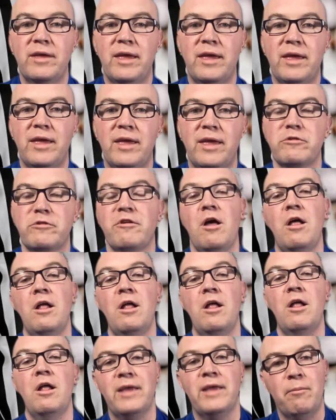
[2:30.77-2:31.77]
the game was
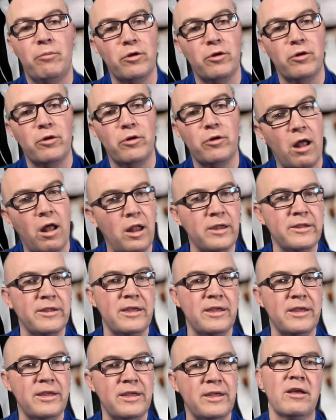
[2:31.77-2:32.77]
called, and put
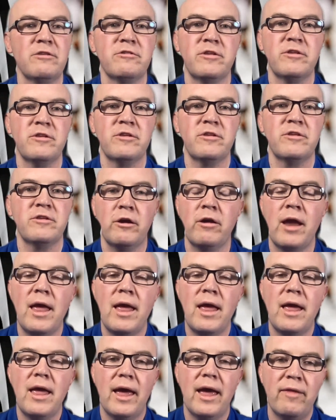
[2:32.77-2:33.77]
all the details in
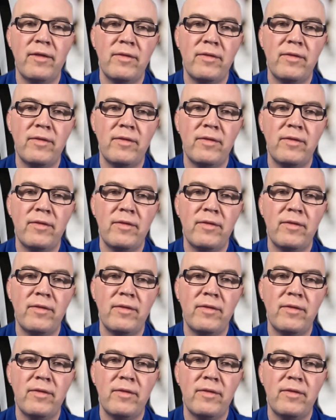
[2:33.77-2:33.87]
there,